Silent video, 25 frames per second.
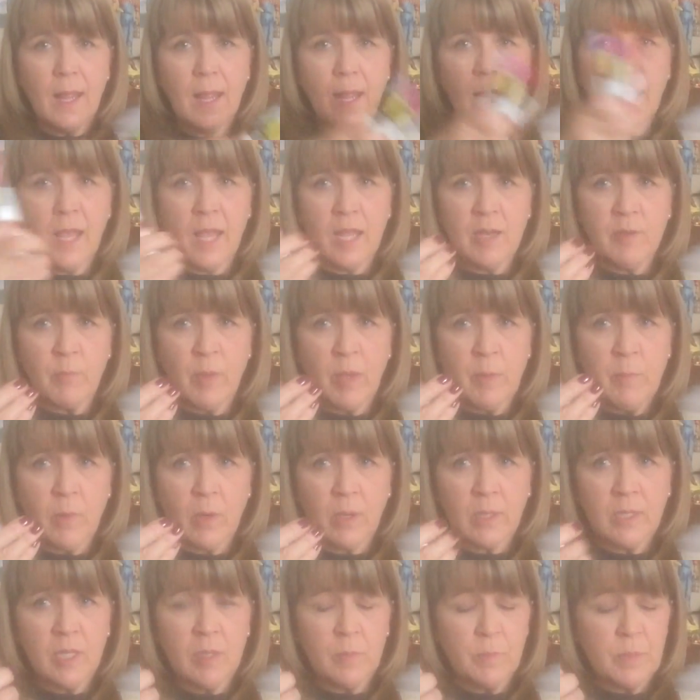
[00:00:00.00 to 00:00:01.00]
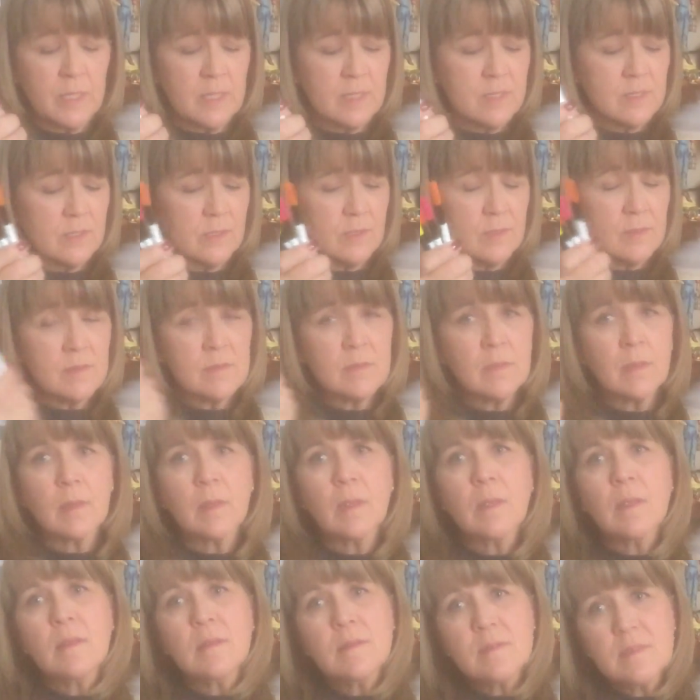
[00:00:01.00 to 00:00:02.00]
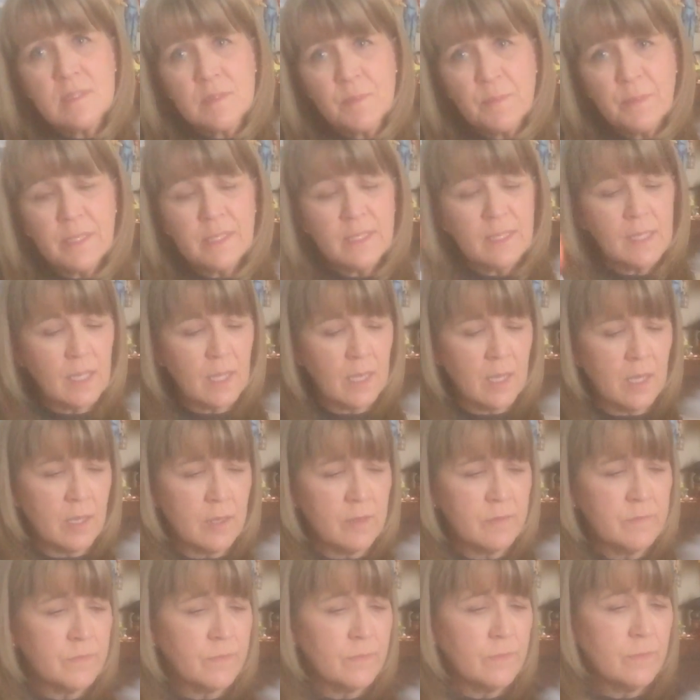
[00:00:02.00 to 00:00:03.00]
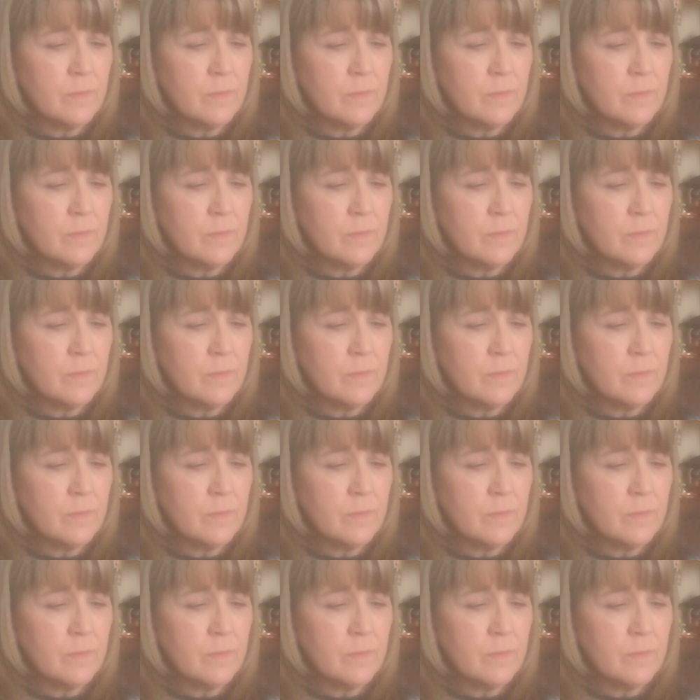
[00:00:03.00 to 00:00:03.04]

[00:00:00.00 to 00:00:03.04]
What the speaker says: and my marking pencils. Speaking of,